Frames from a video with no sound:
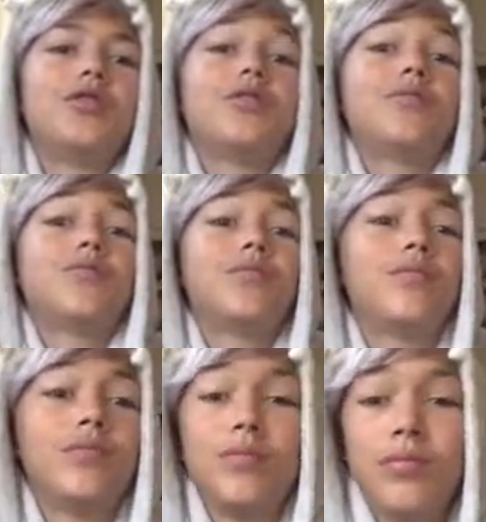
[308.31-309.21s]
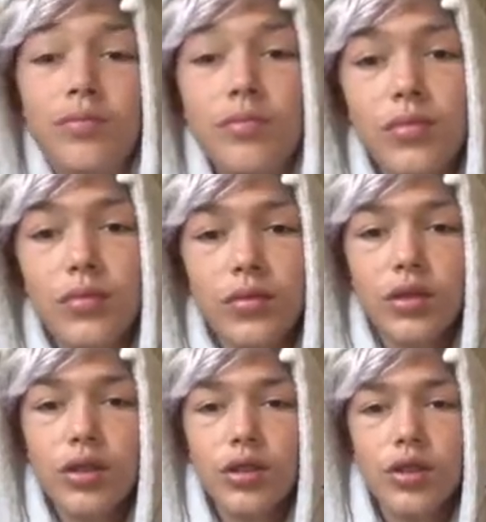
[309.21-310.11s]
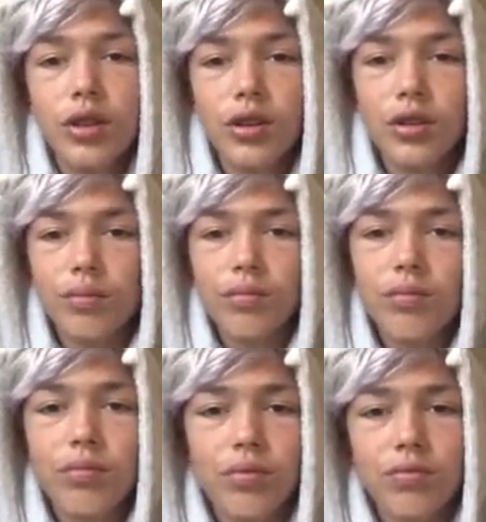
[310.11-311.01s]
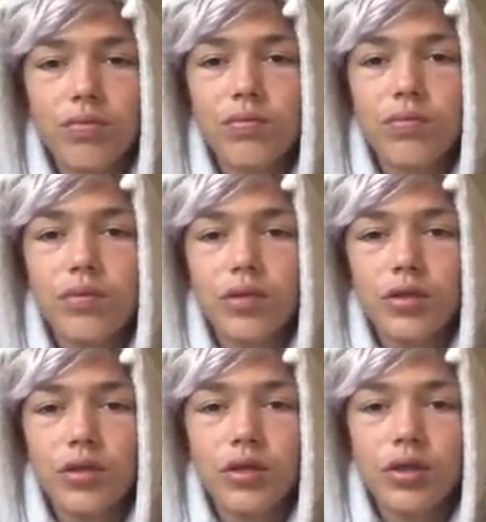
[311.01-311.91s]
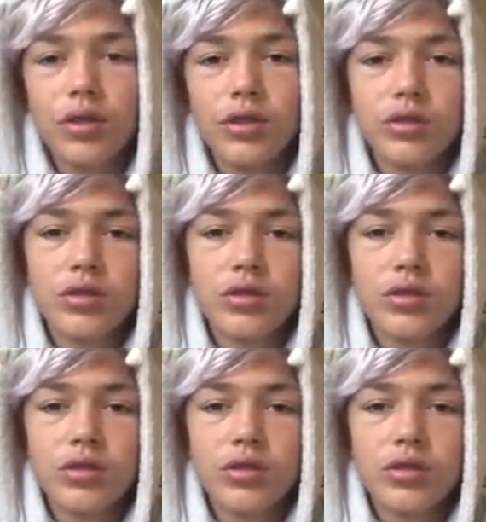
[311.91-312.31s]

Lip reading: (no one is talking)